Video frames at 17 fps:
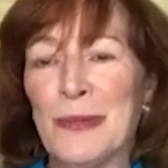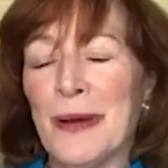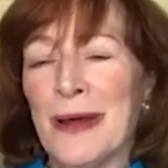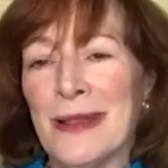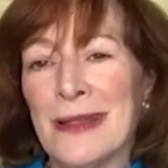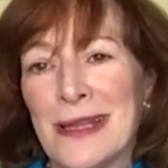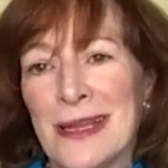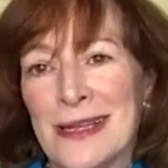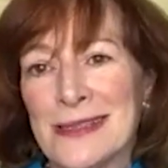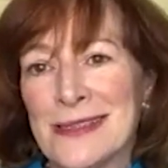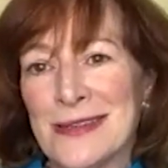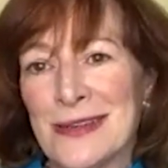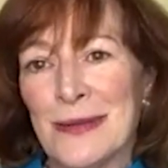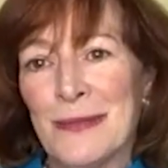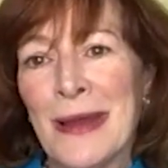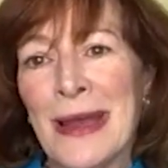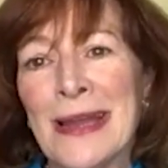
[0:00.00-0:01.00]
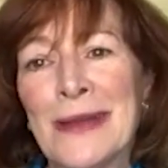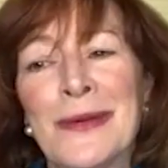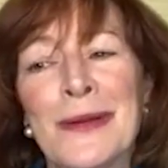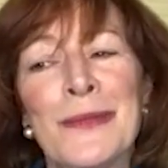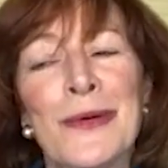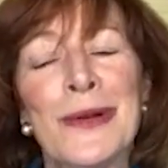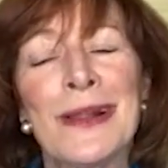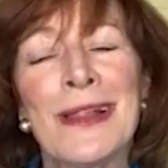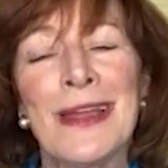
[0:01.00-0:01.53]
polyester. Mine were
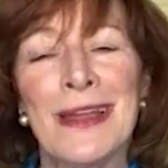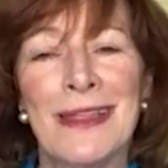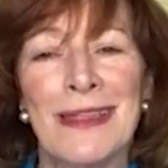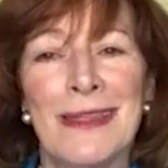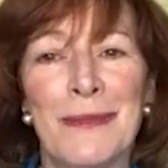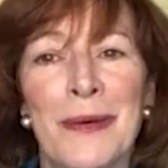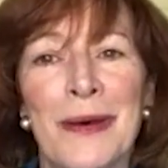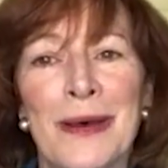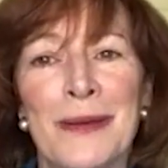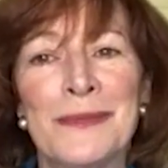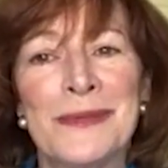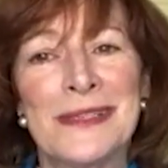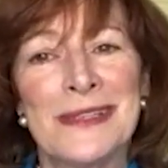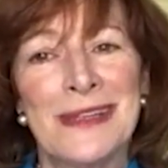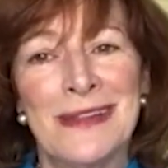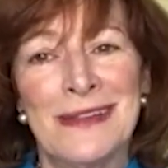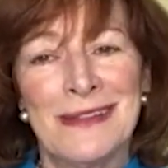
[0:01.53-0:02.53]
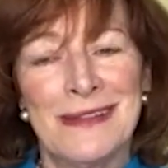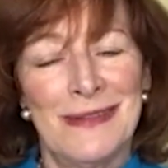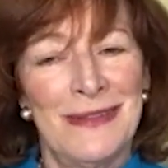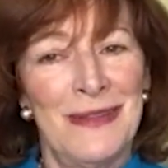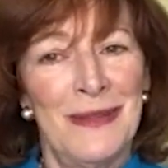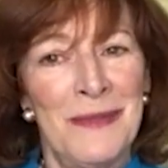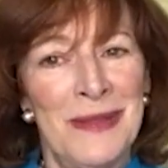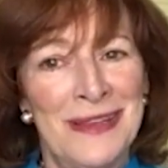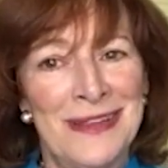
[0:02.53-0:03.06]
more like the pumps that
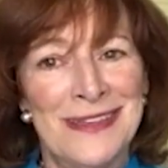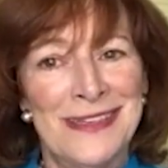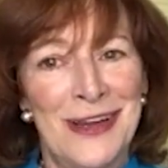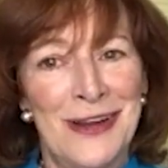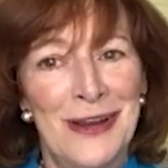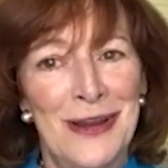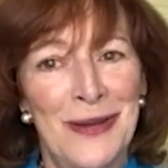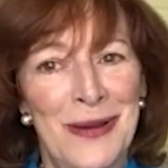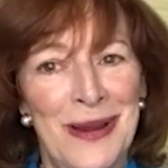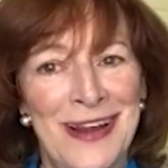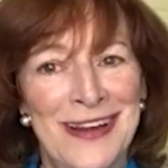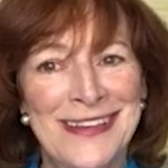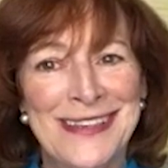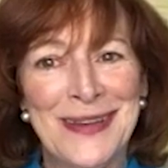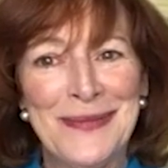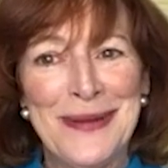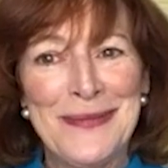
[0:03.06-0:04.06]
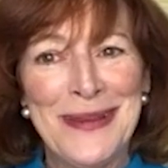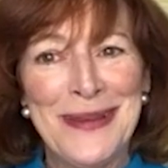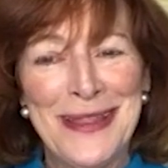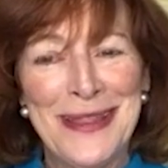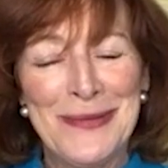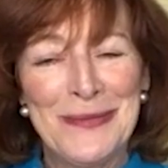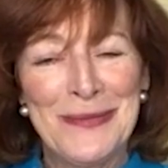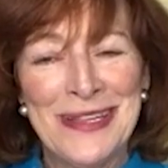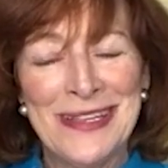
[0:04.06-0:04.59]
the military wears, the women in
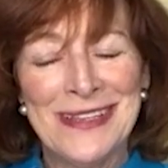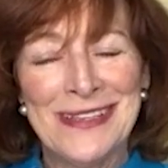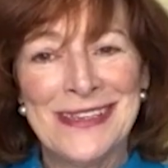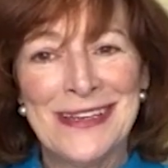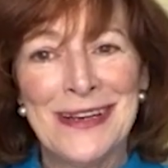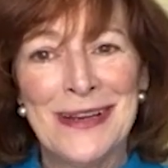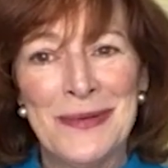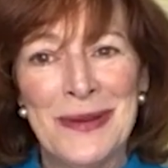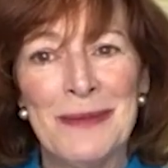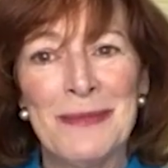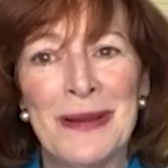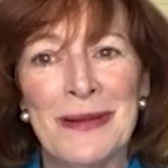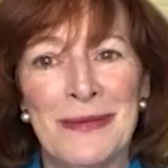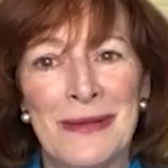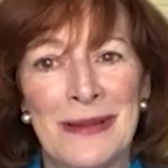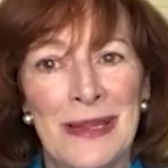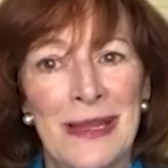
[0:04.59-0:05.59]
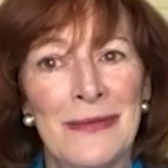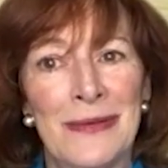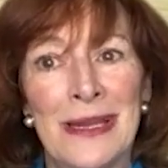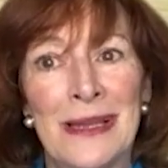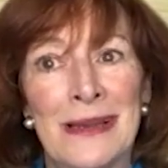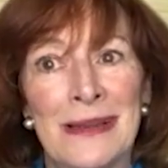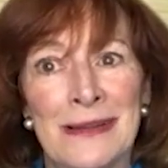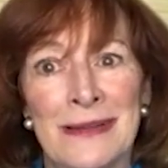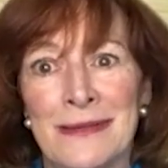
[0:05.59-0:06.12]
the military wear. But yeah, we
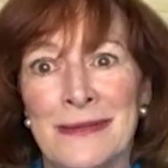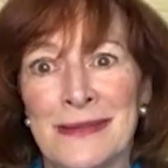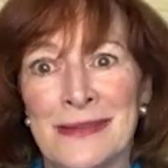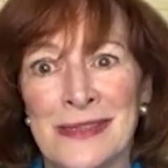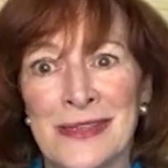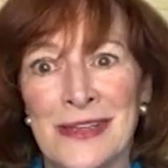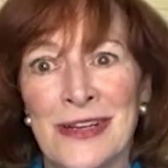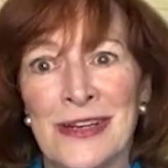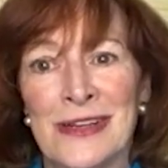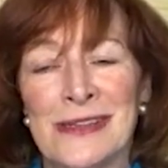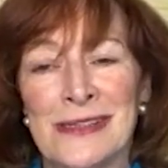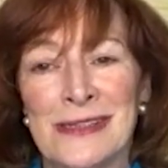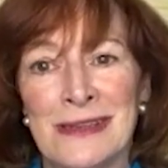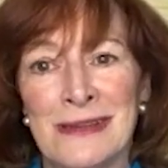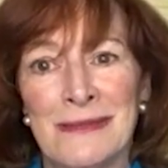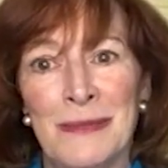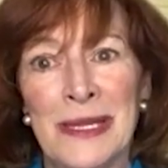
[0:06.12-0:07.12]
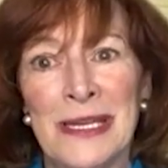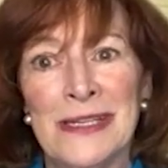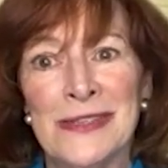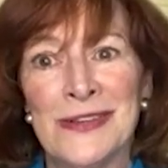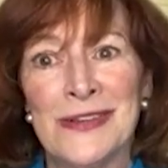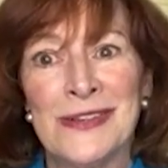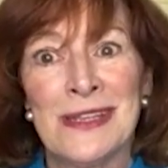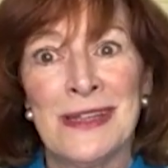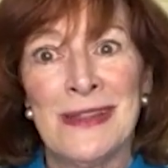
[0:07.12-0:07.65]
had skirts and
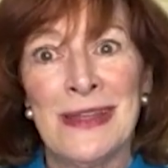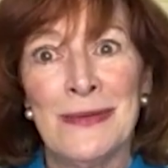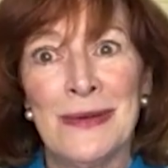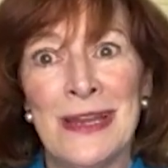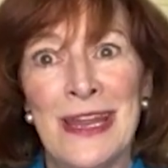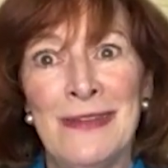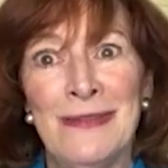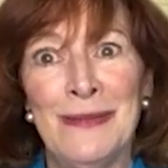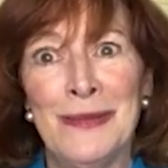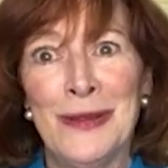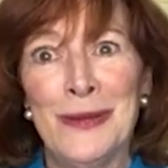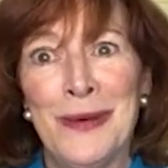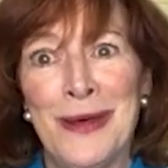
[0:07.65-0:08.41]
blazers, and they were navy blue